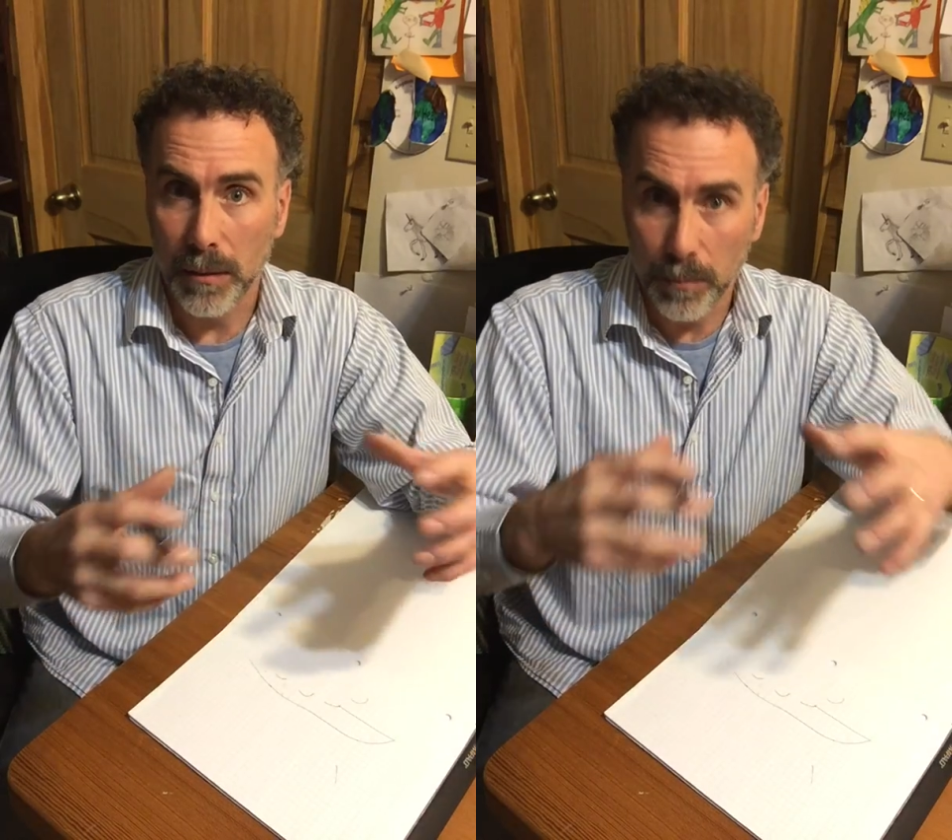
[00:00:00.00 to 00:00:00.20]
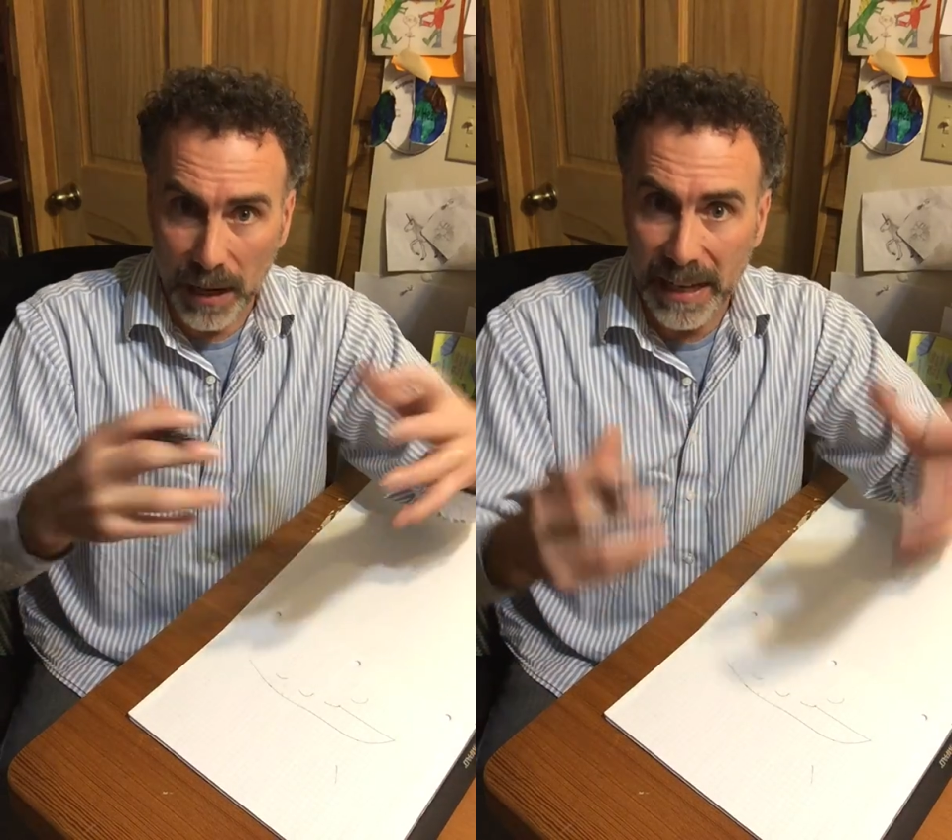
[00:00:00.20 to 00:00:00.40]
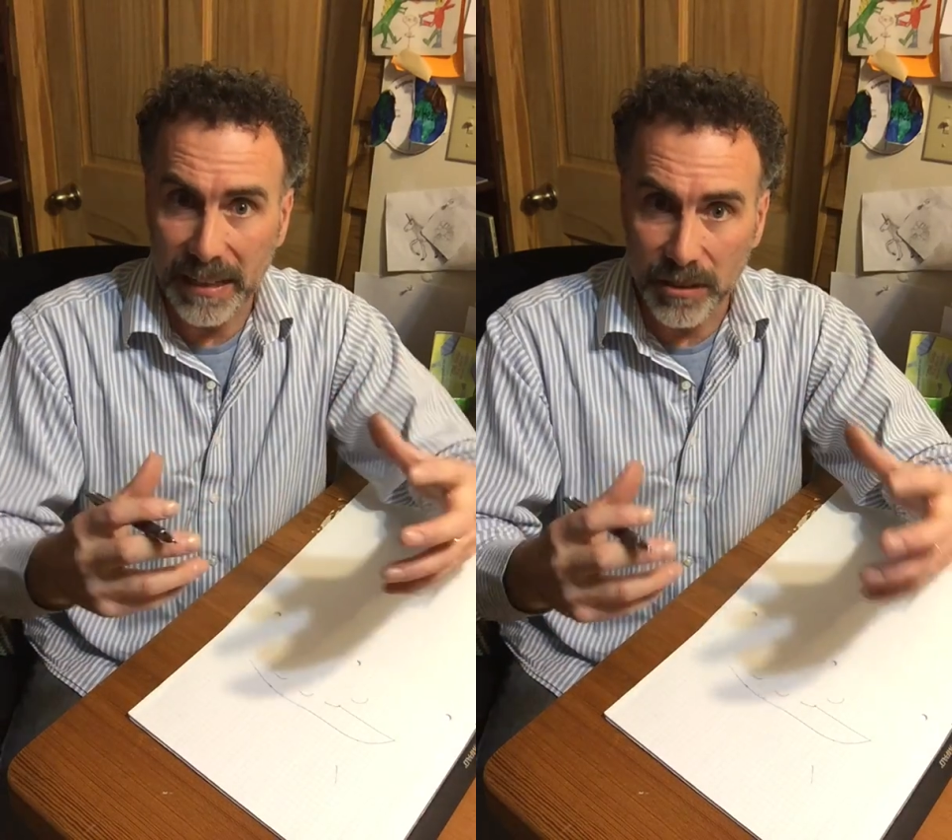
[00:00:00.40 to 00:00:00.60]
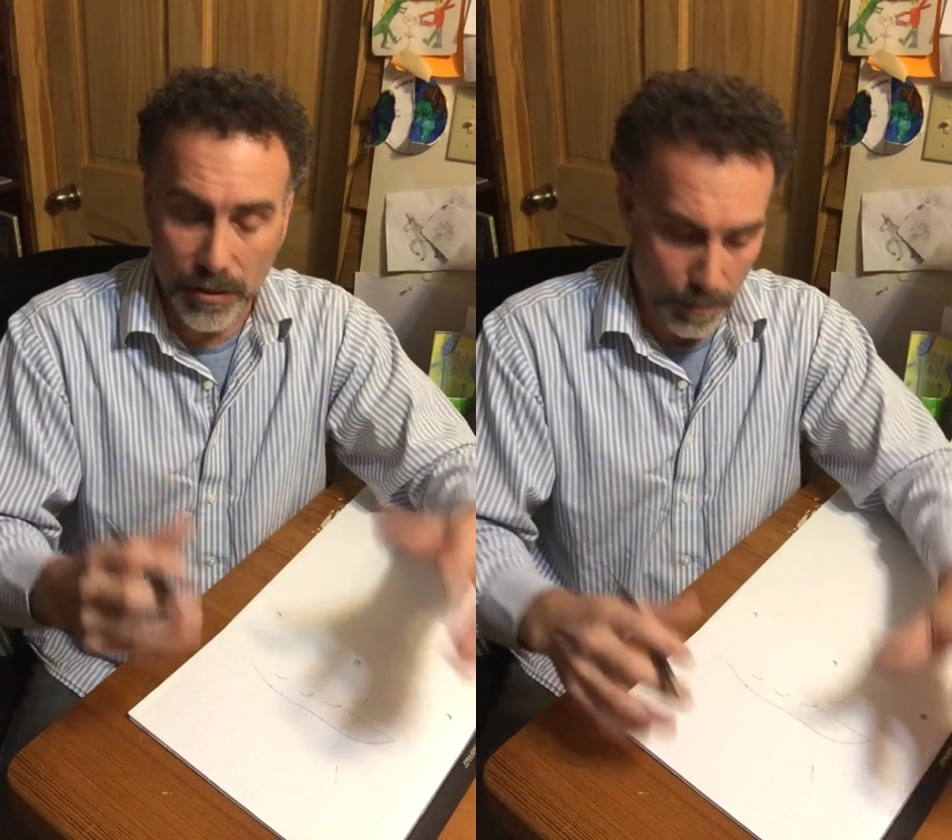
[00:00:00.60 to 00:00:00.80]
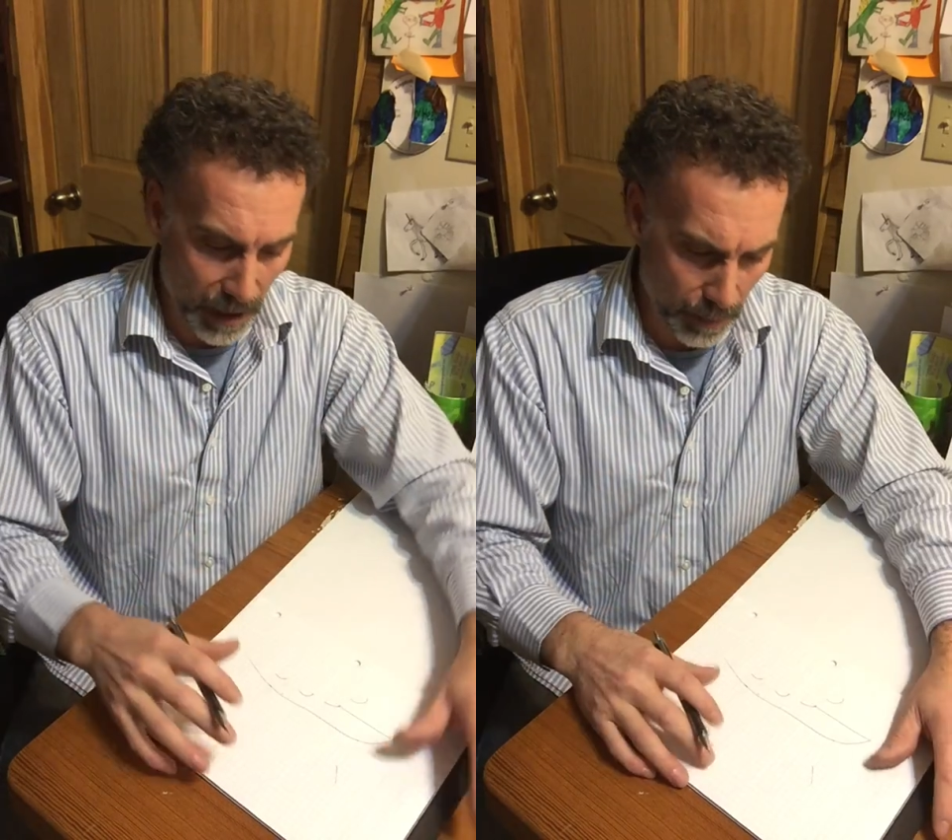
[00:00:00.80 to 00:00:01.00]

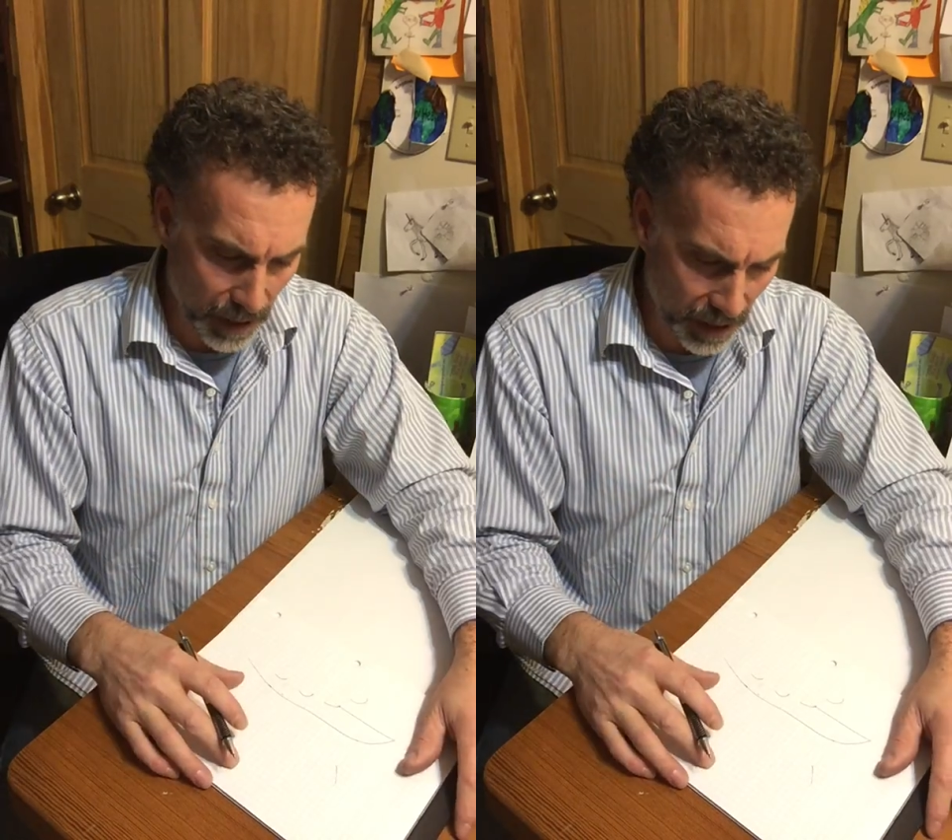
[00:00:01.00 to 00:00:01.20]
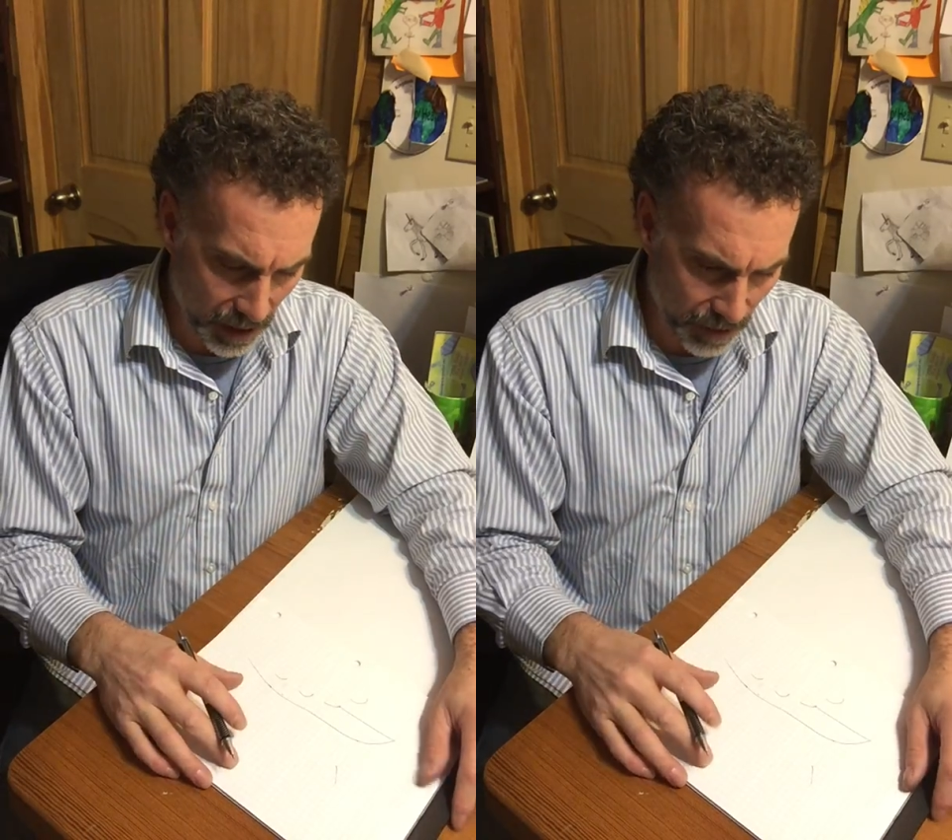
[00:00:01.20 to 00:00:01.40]
blades may be